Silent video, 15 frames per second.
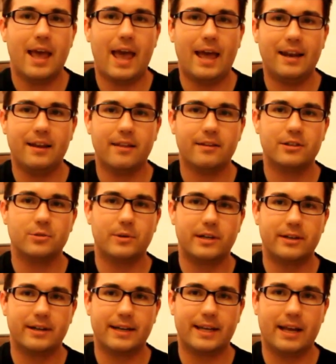Any other
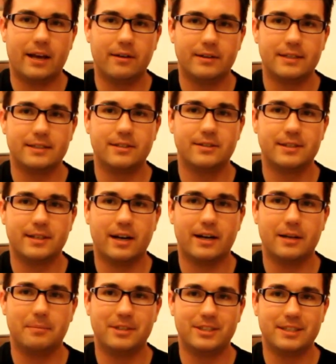Twitter account is using our
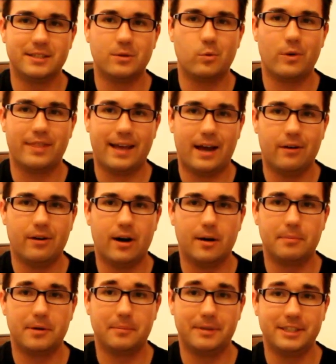images without our
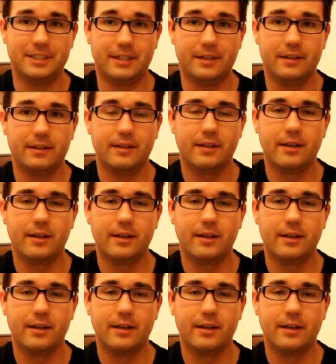permission.